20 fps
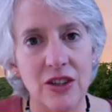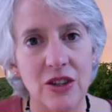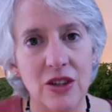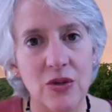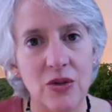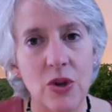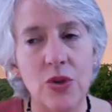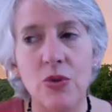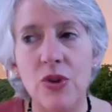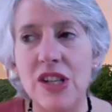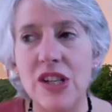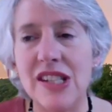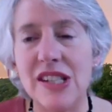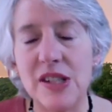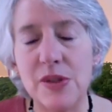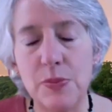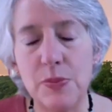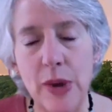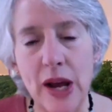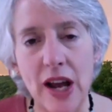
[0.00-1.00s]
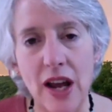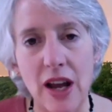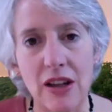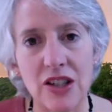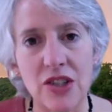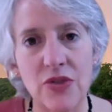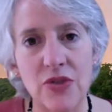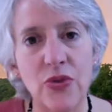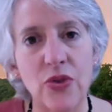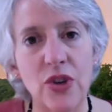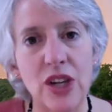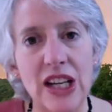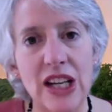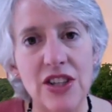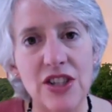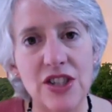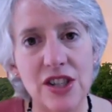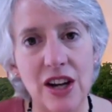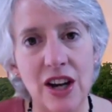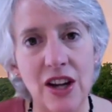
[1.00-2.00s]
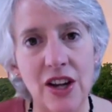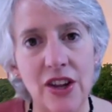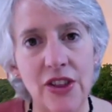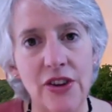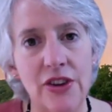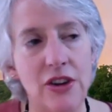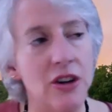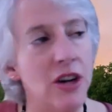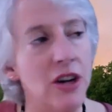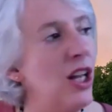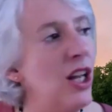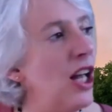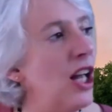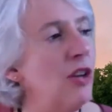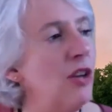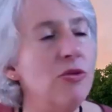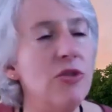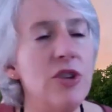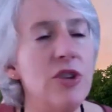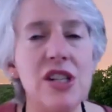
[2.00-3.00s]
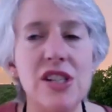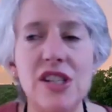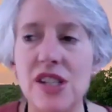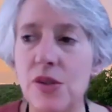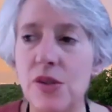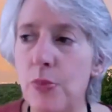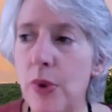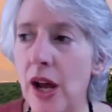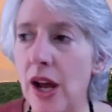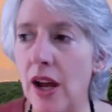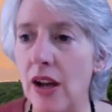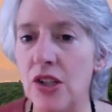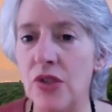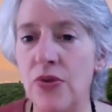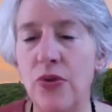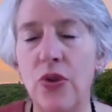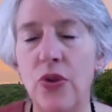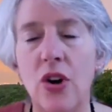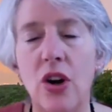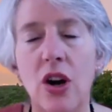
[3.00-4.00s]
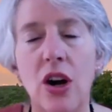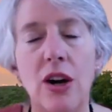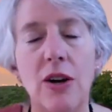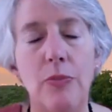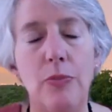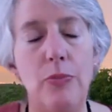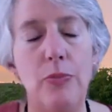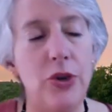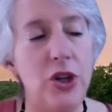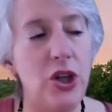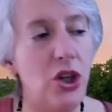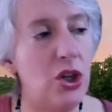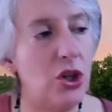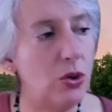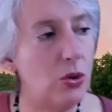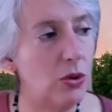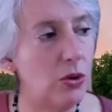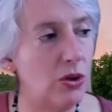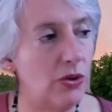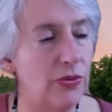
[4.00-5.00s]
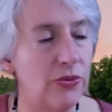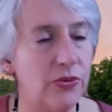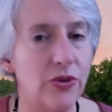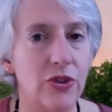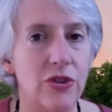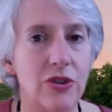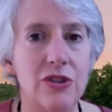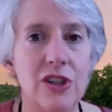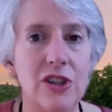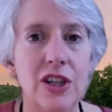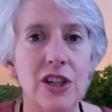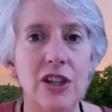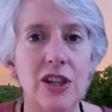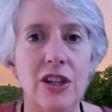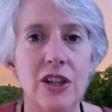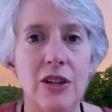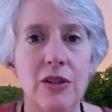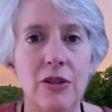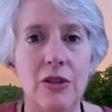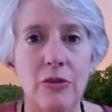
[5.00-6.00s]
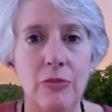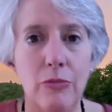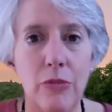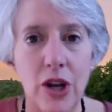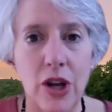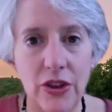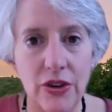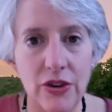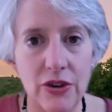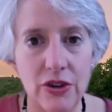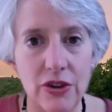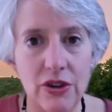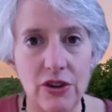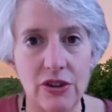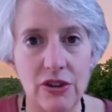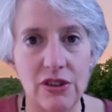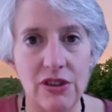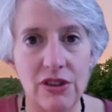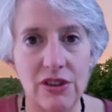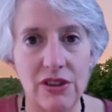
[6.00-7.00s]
with respect for each other and respect for our beautiful Mother Earth,